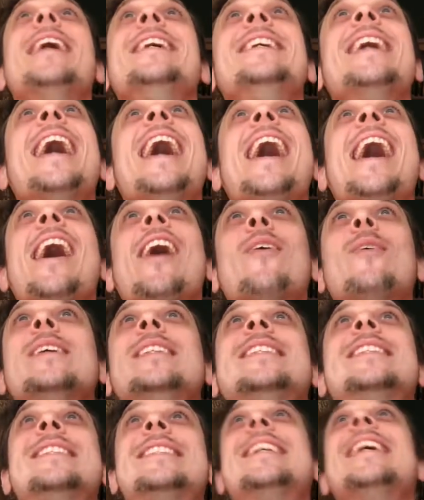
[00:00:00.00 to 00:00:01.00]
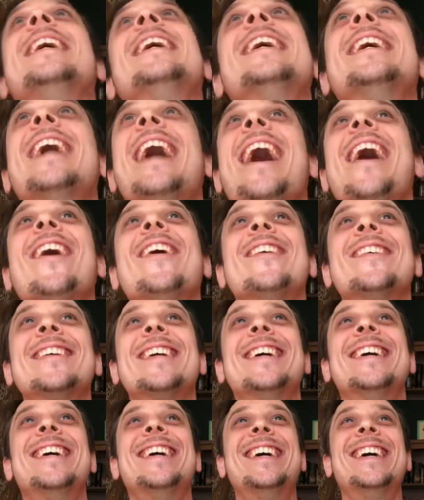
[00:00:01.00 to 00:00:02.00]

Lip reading: now and sing it out.